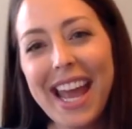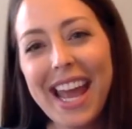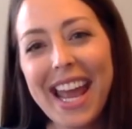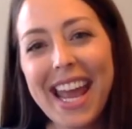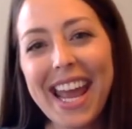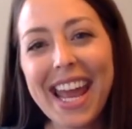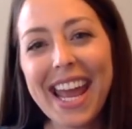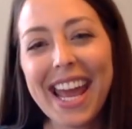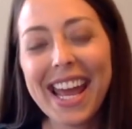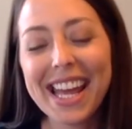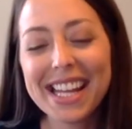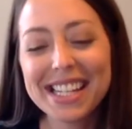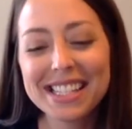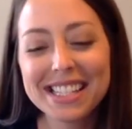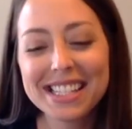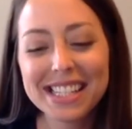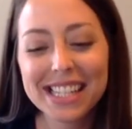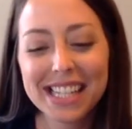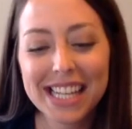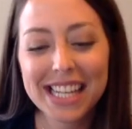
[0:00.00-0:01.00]
And
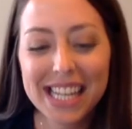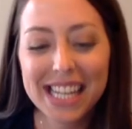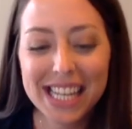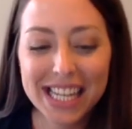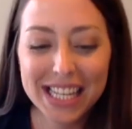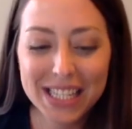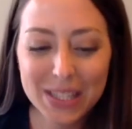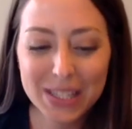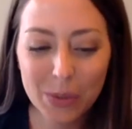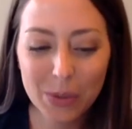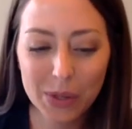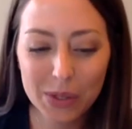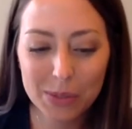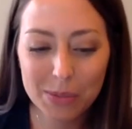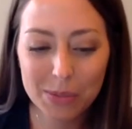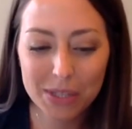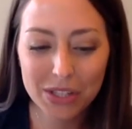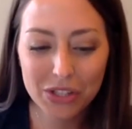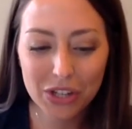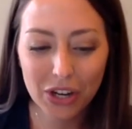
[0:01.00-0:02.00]
he is going to
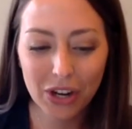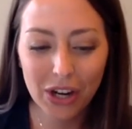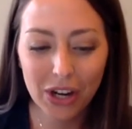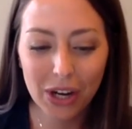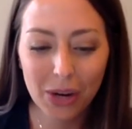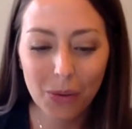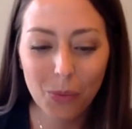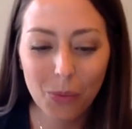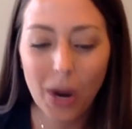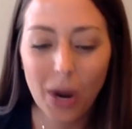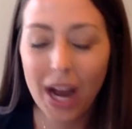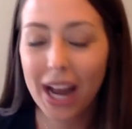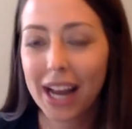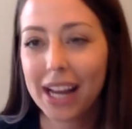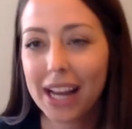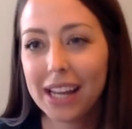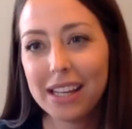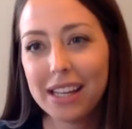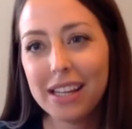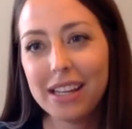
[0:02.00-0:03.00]
be sharing
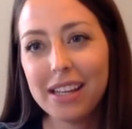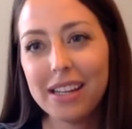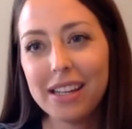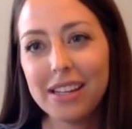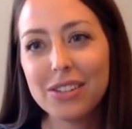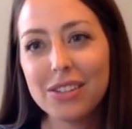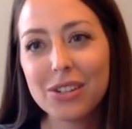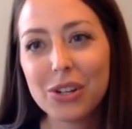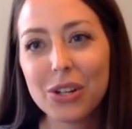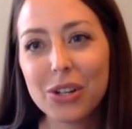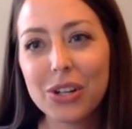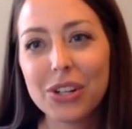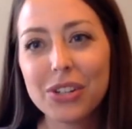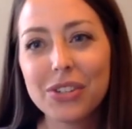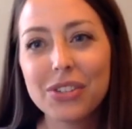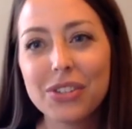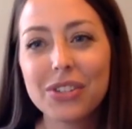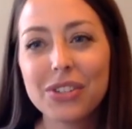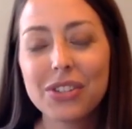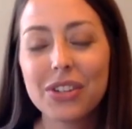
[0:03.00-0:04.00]
why he
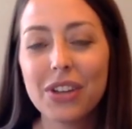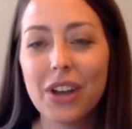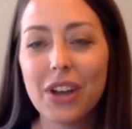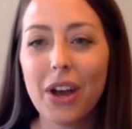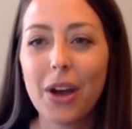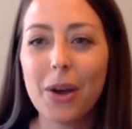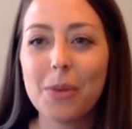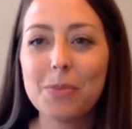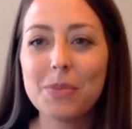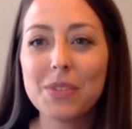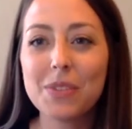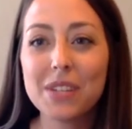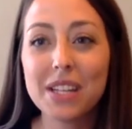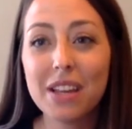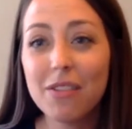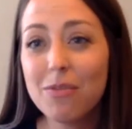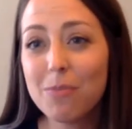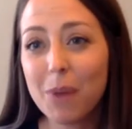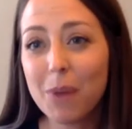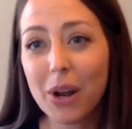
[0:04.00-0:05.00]
turned to
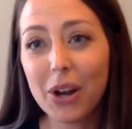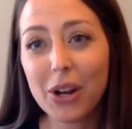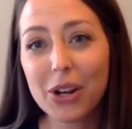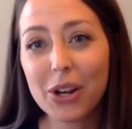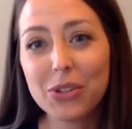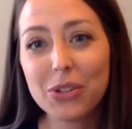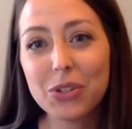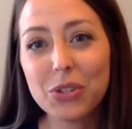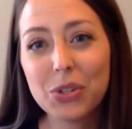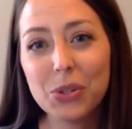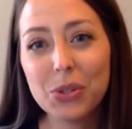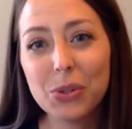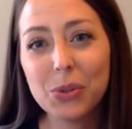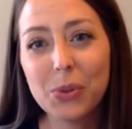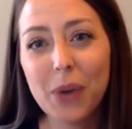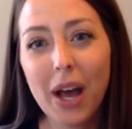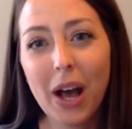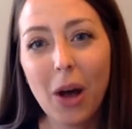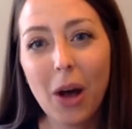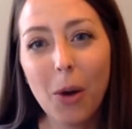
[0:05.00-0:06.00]
Givebutter to
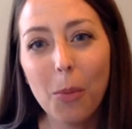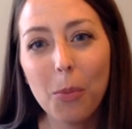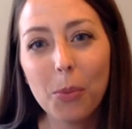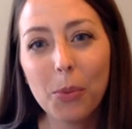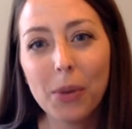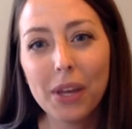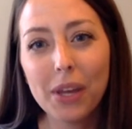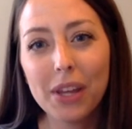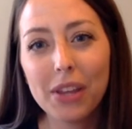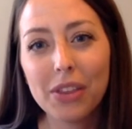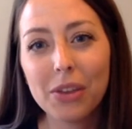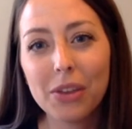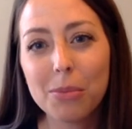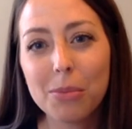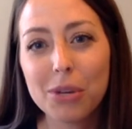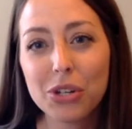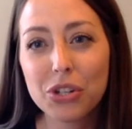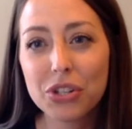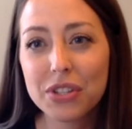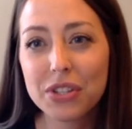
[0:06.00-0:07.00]
help with
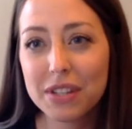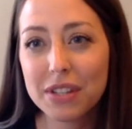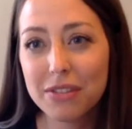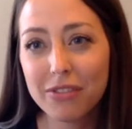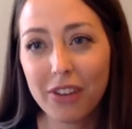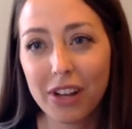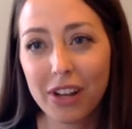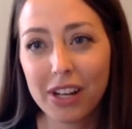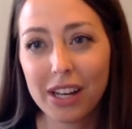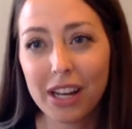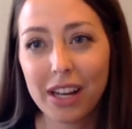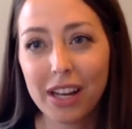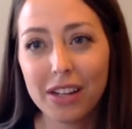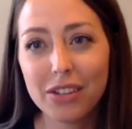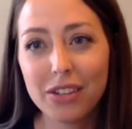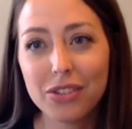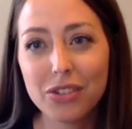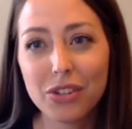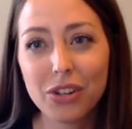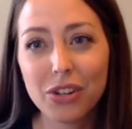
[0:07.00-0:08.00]
emergency funding
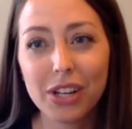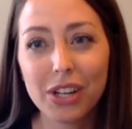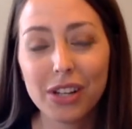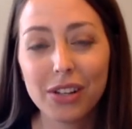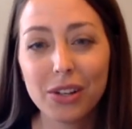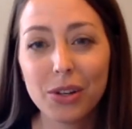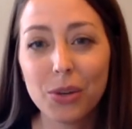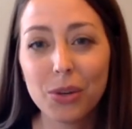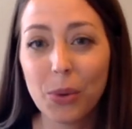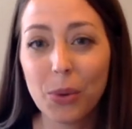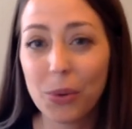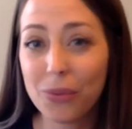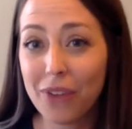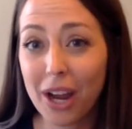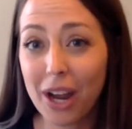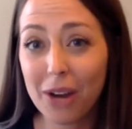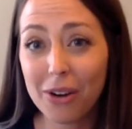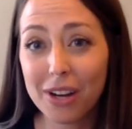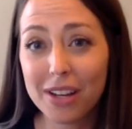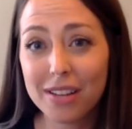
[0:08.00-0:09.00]
during the
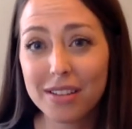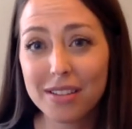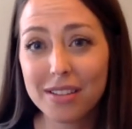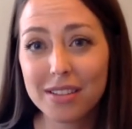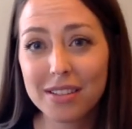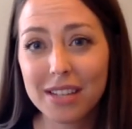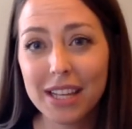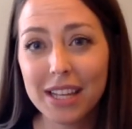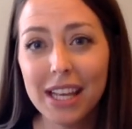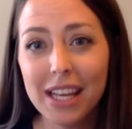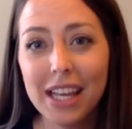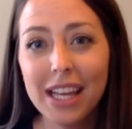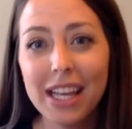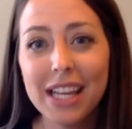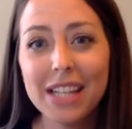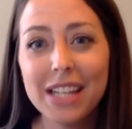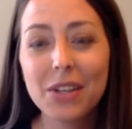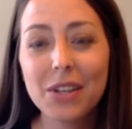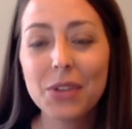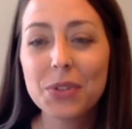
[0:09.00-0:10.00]
coronavirus.
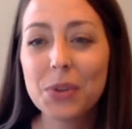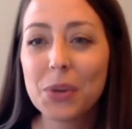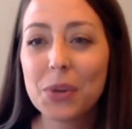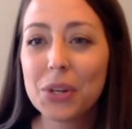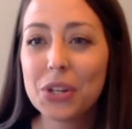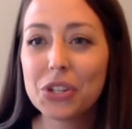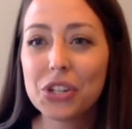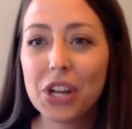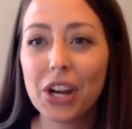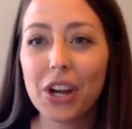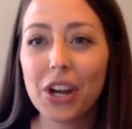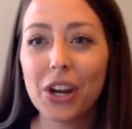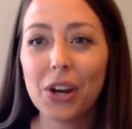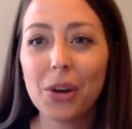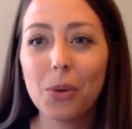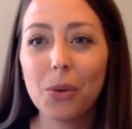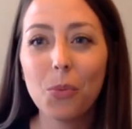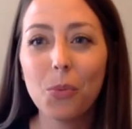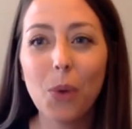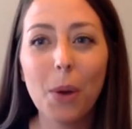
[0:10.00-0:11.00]
He's also going to
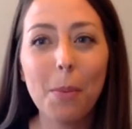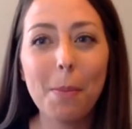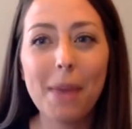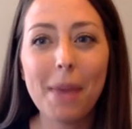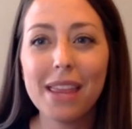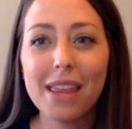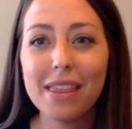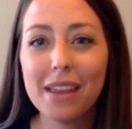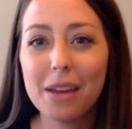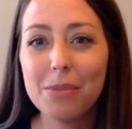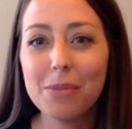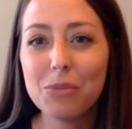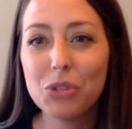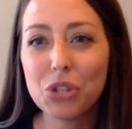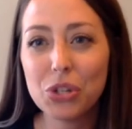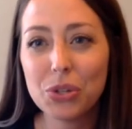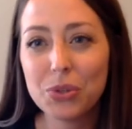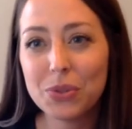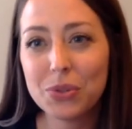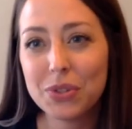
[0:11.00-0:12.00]
share what made them
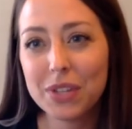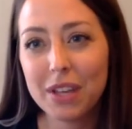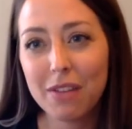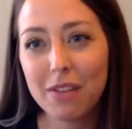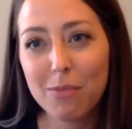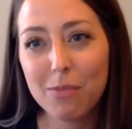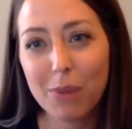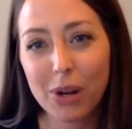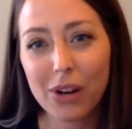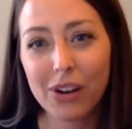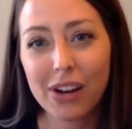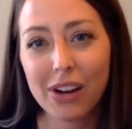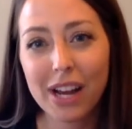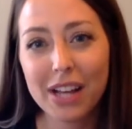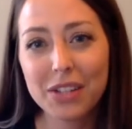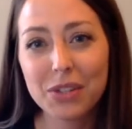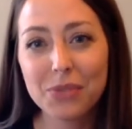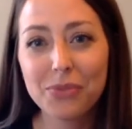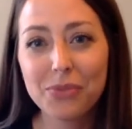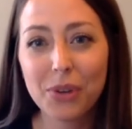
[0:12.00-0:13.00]
choose Givebutter
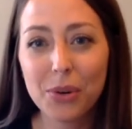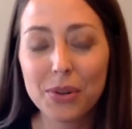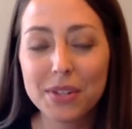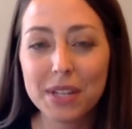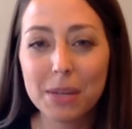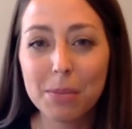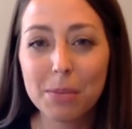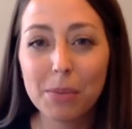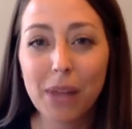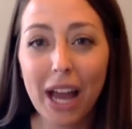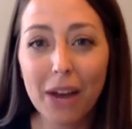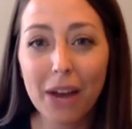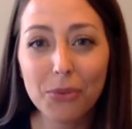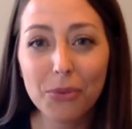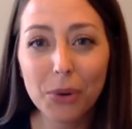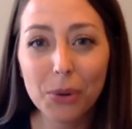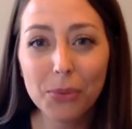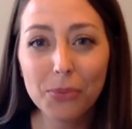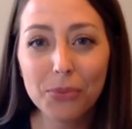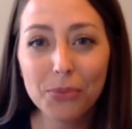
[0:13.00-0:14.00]
as a fundraising
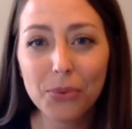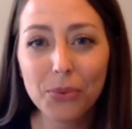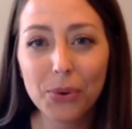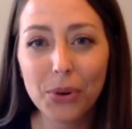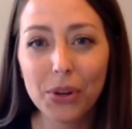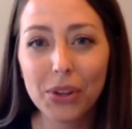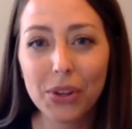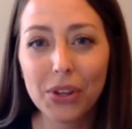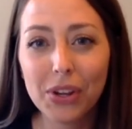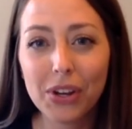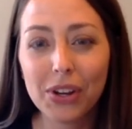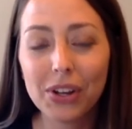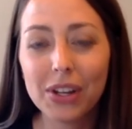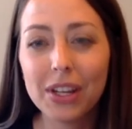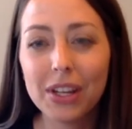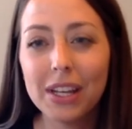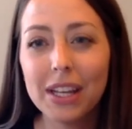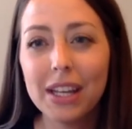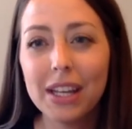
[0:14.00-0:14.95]
platform for their